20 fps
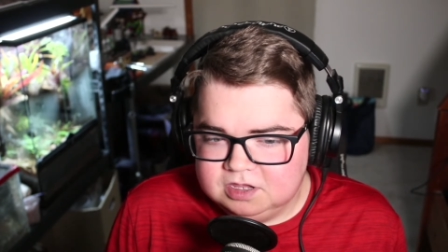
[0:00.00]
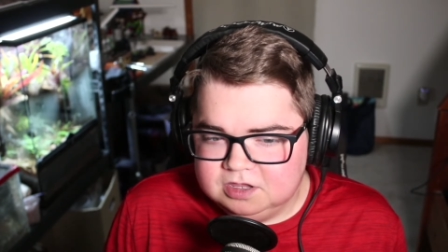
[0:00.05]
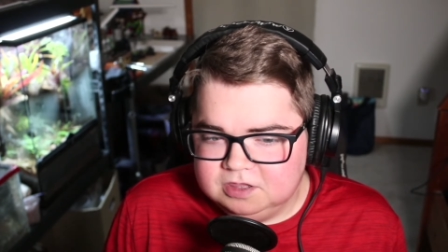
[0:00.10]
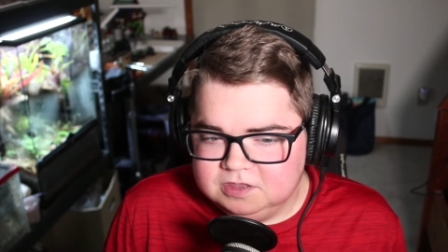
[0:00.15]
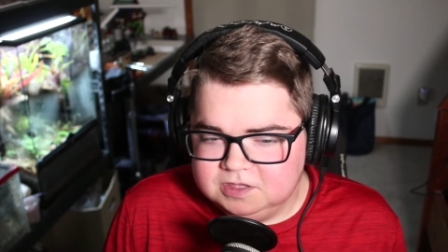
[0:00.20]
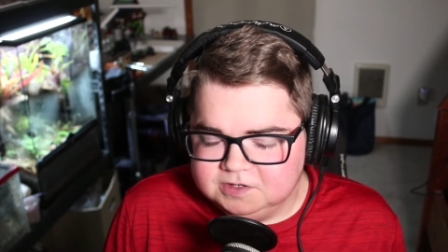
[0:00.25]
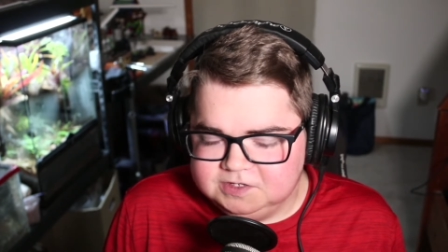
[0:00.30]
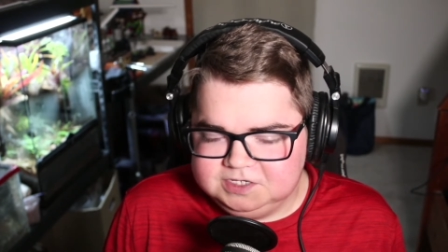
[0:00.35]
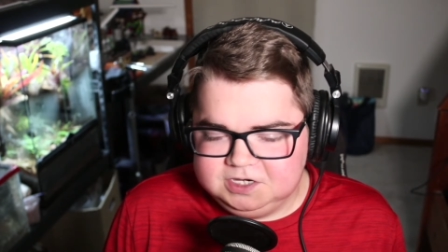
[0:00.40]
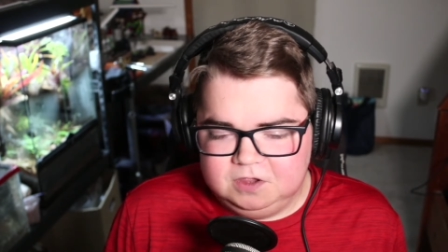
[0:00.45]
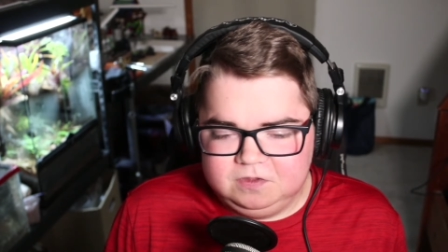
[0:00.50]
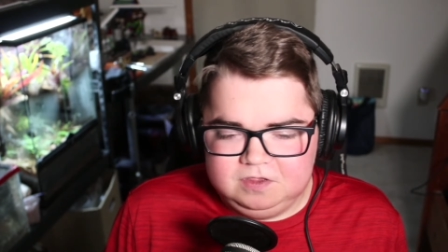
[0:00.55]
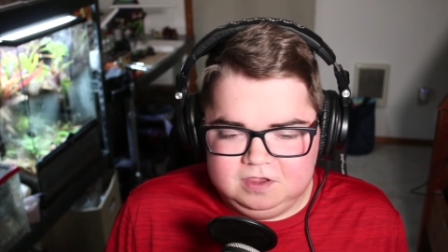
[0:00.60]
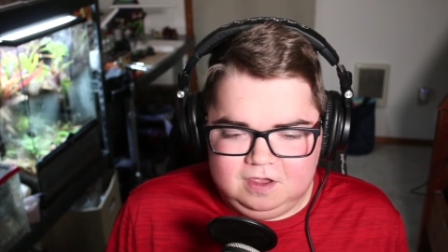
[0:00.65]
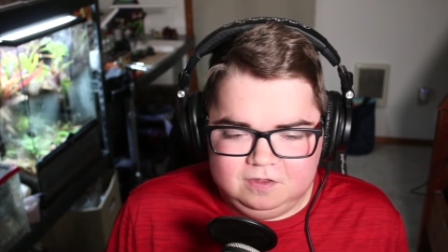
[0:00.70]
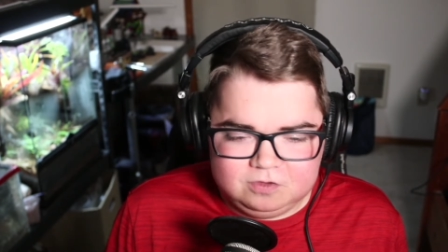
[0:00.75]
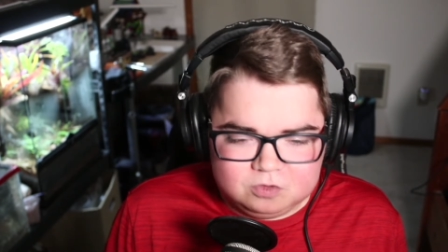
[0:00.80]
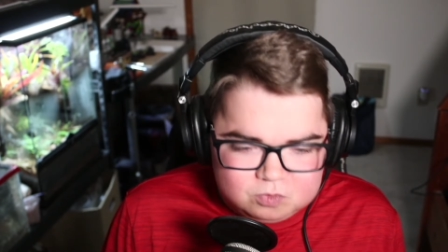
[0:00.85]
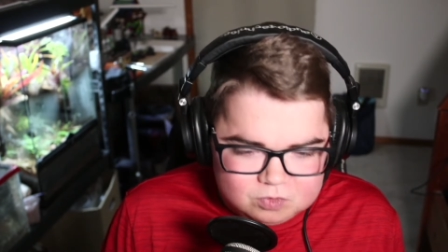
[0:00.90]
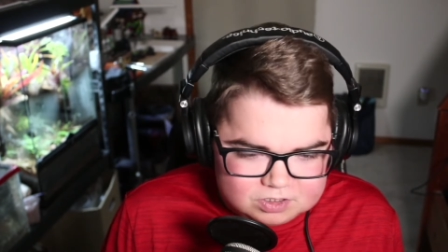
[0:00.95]
They'll tell the
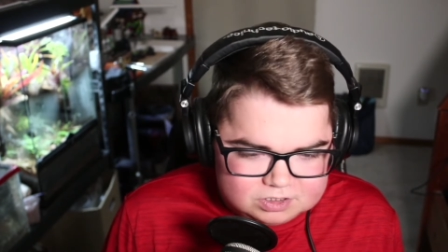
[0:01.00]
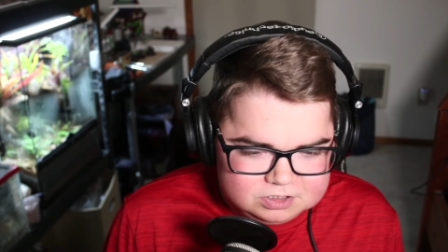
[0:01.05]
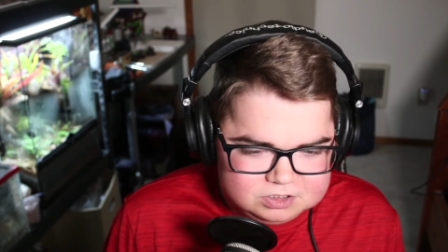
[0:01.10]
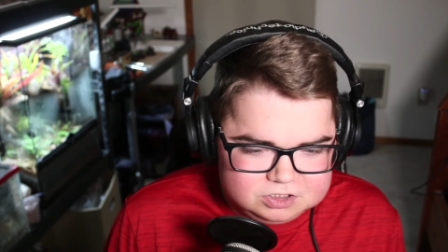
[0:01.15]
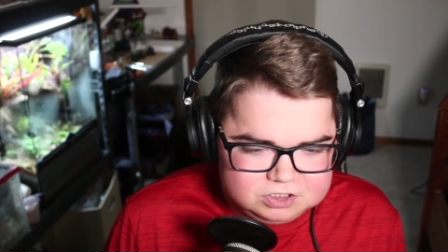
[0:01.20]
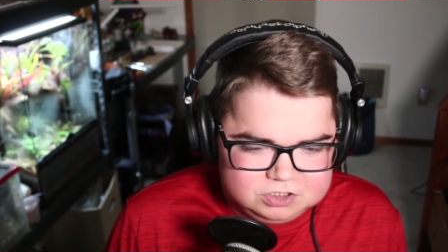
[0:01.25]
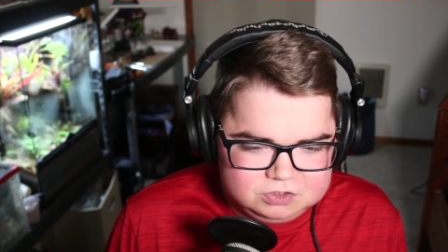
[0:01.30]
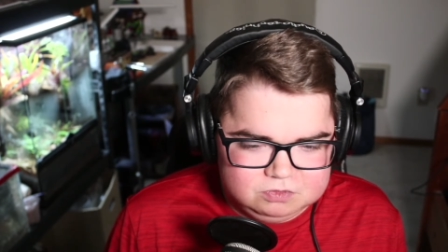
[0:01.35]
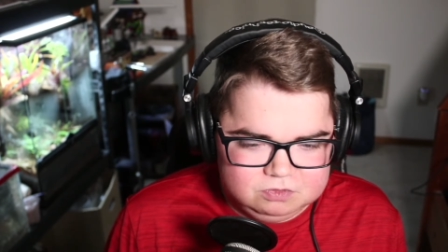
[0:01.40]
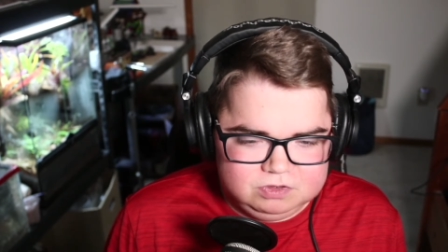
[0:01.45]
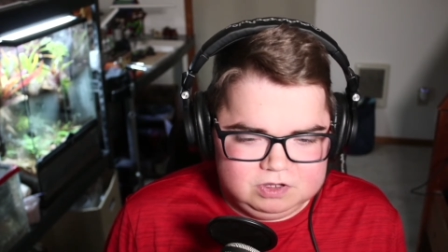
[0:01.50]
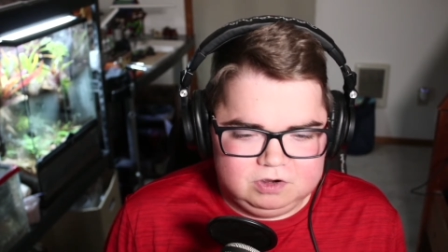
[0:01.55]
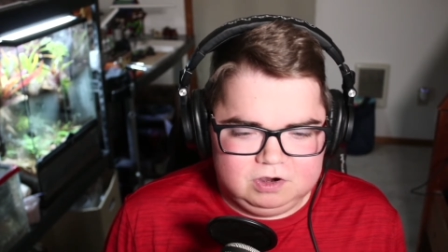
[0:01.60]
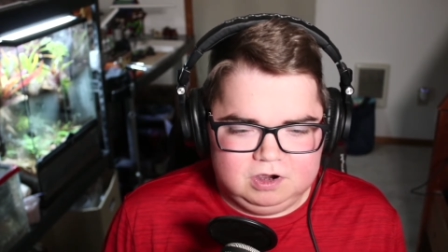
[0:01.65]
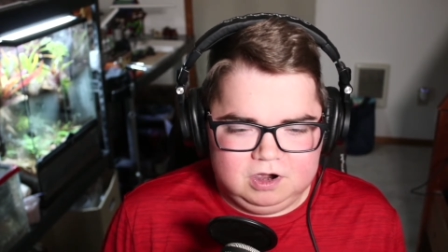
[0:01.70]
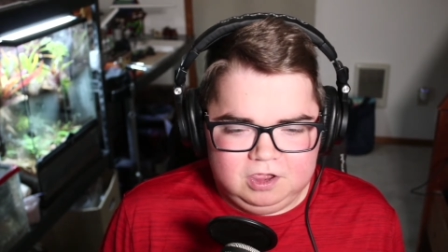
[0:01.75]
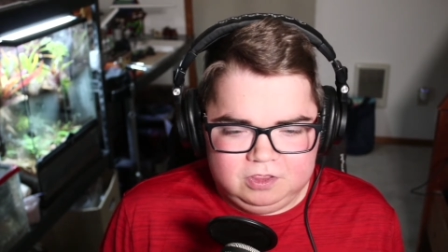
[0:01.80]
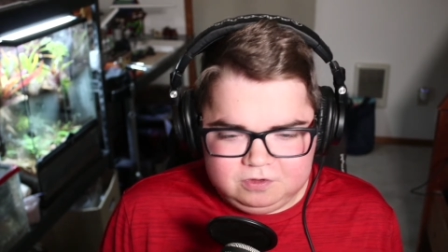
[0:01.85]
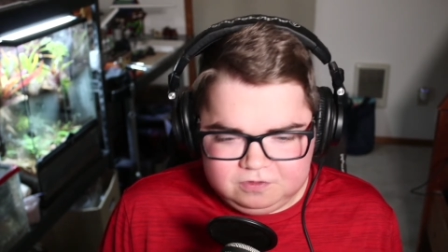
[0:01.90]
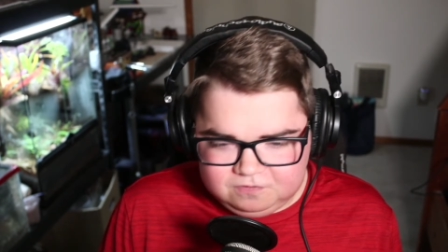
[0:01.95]
other workers through their
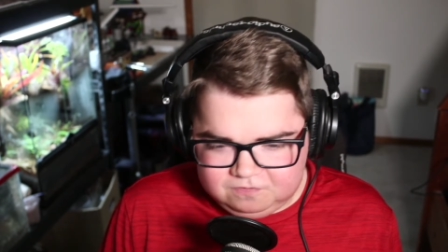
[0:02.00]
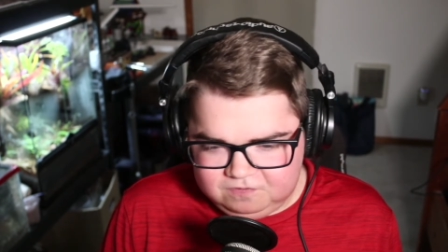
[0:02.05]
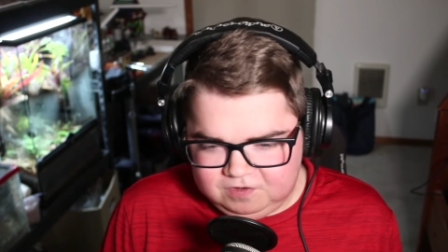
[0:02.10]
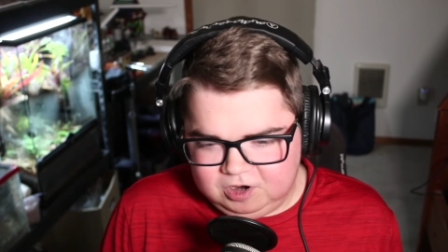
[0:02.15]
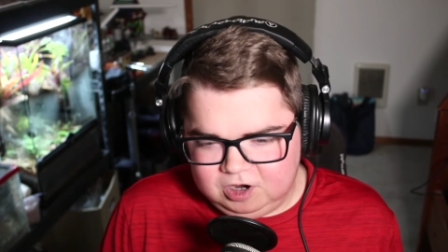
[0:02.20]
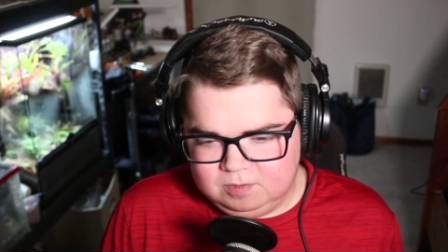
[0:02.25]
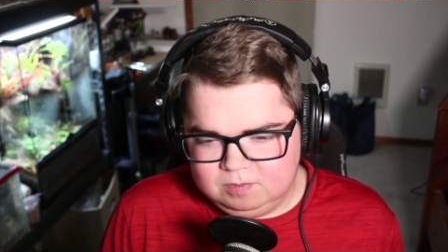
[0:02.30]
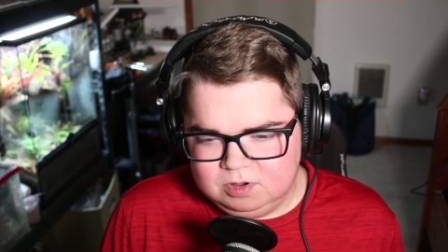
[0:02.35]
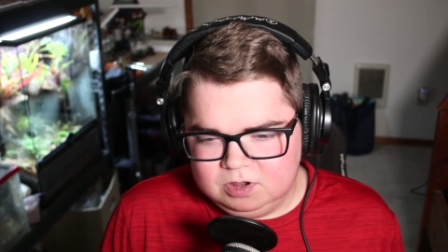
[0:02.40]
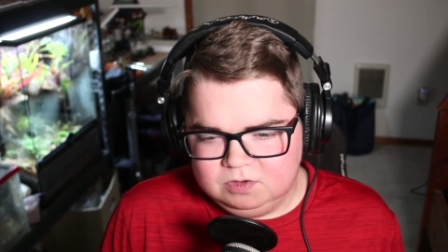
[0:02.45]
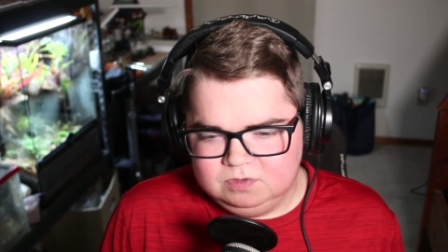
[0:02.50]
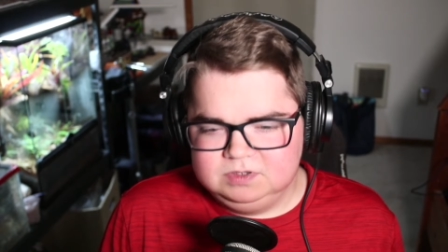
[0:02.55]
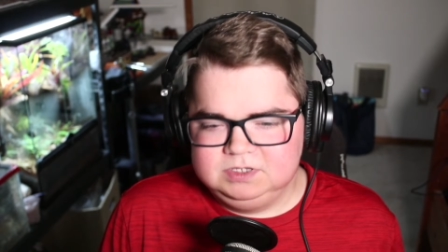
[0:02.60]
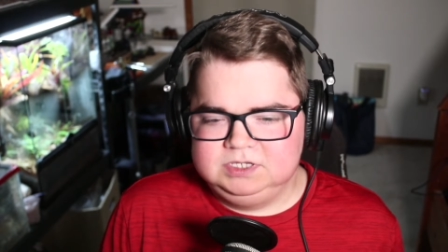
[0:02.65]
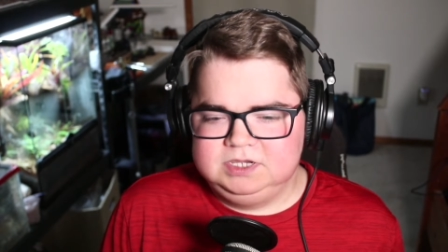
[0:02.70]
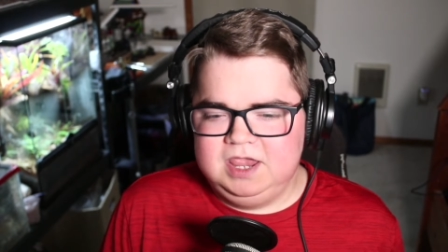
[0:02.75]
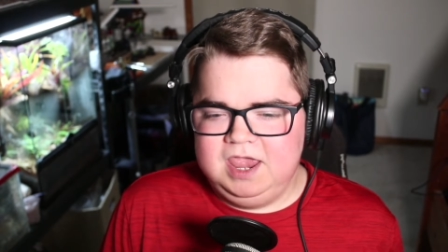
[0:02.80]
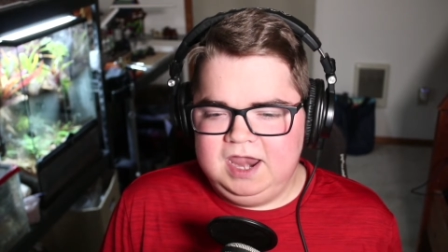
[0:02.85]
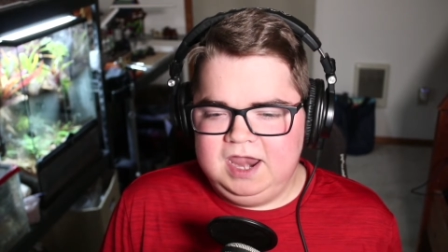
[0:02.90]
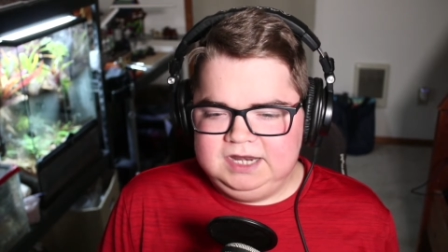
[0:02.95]
other pheromones
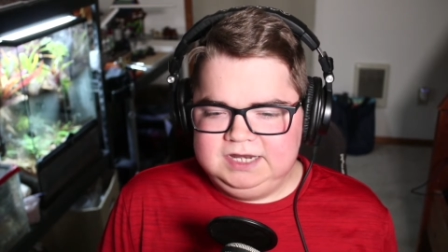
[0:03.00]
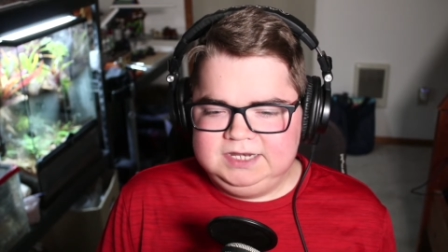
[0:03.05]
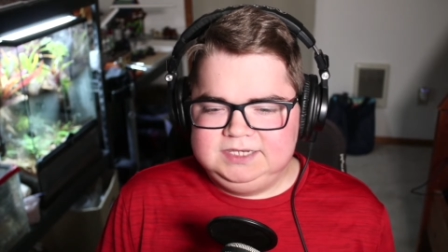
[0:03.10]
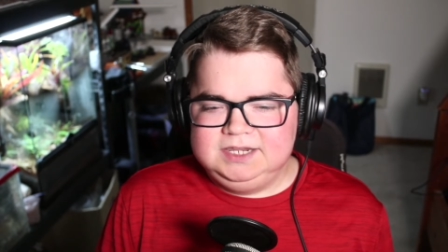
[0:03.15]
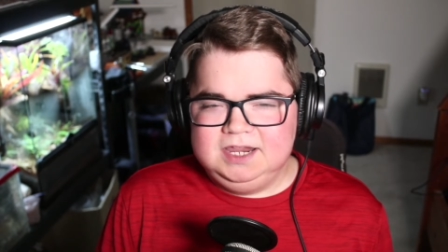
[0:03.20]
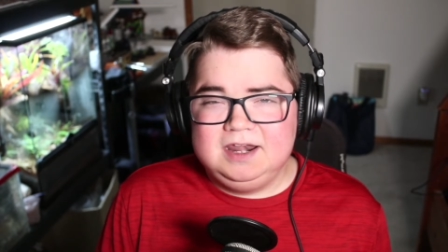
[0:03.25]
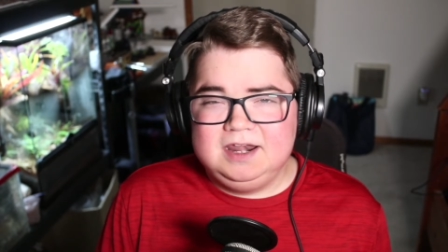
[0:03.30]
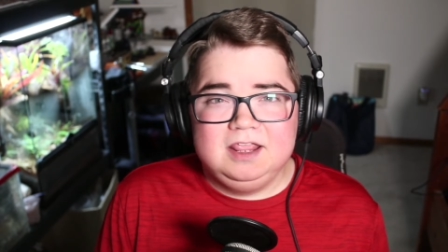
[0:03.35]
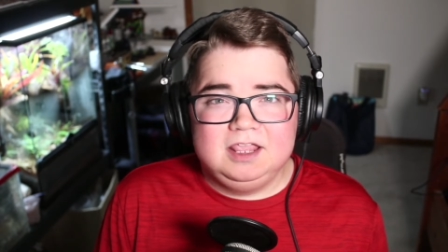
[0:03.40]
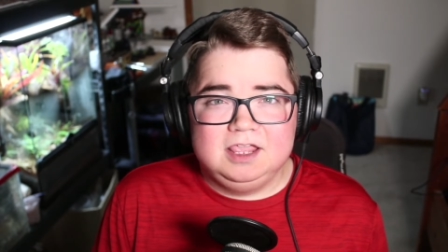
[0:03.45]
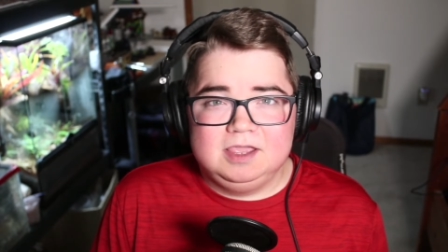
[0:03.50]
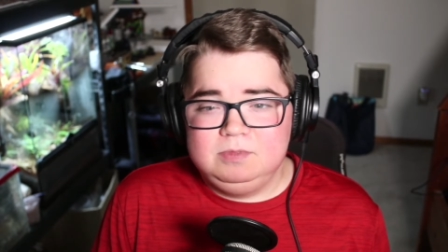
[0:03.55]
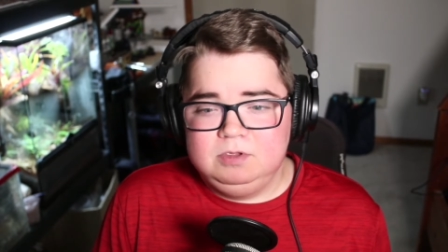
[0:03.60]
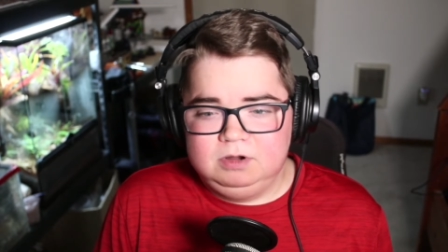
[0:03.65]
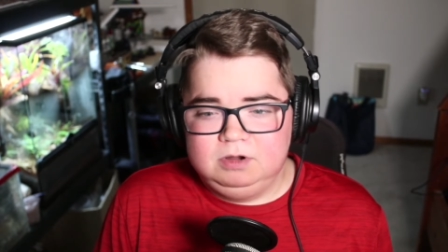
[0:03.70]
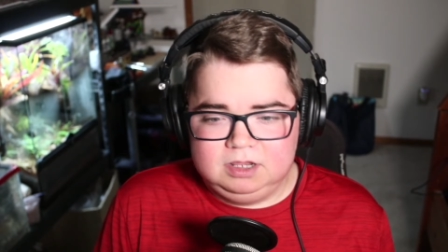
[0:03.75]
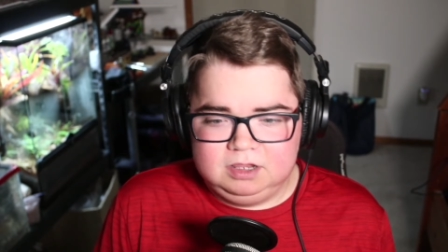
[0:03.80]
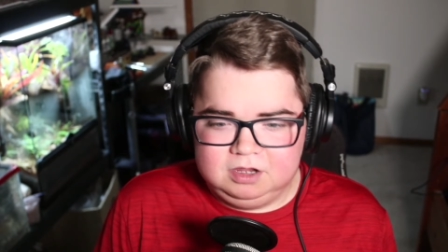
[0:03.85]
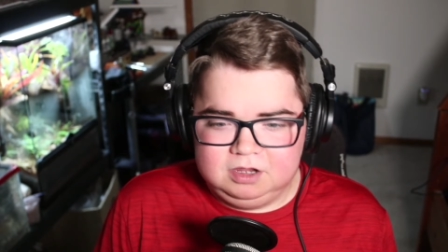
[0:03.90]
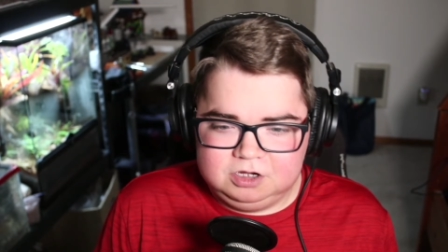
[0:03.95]
and antennae
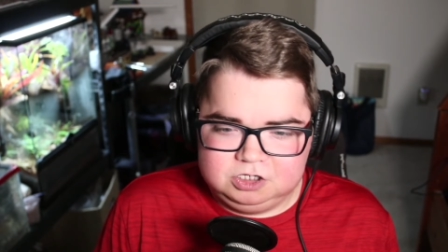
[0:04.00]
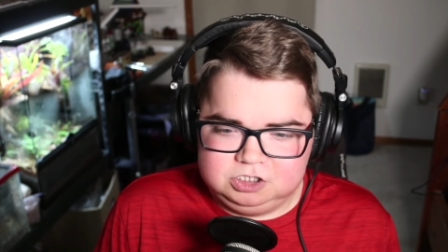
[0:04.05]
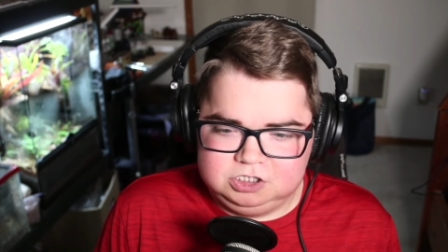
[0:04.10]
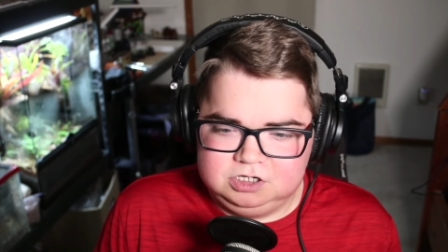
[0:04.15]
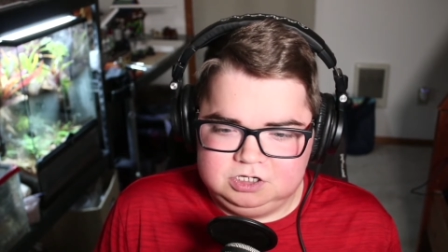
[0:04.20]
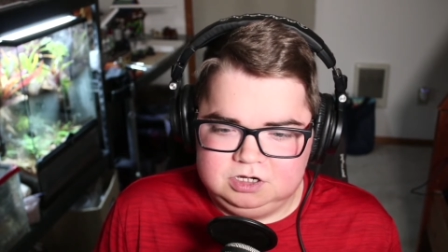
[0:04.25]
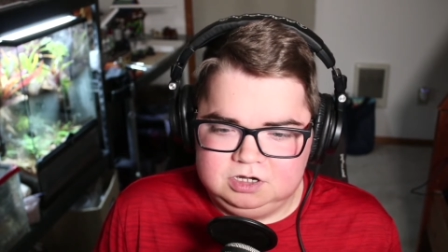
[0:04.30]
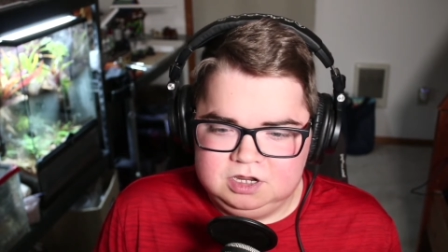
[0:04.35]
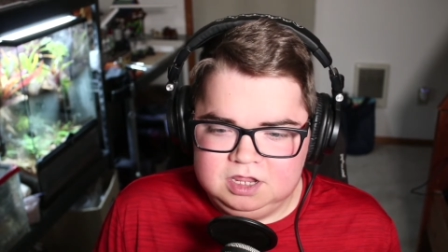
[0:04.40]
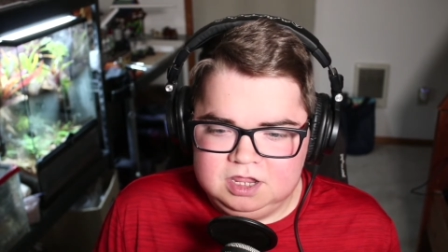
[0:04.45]
communication,